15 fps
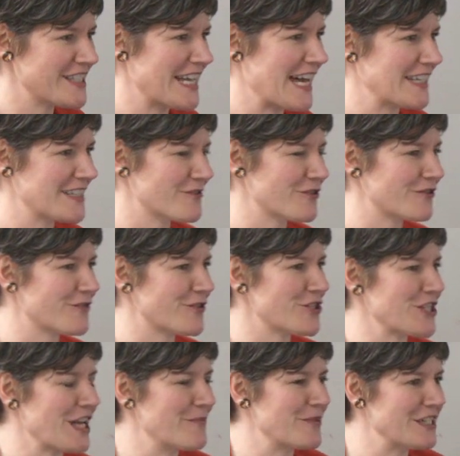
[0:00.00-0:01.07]
status for the
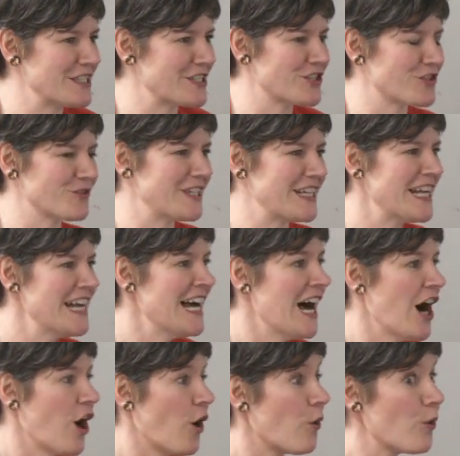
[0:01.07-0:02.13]
first time in history.
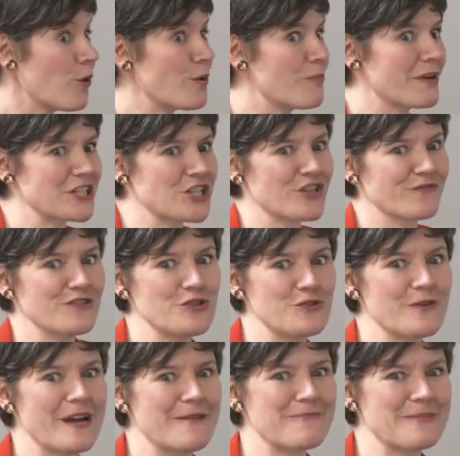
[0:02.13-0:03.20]
Whole bunch of
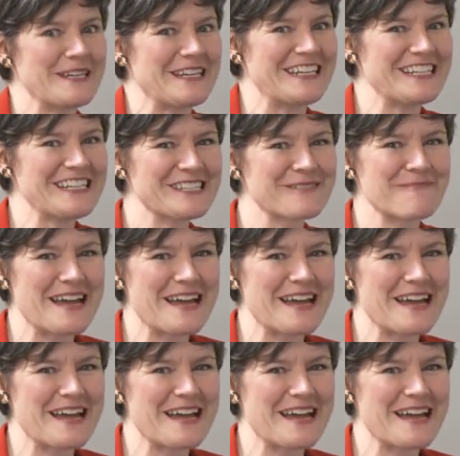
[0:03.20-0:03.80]
new MPs,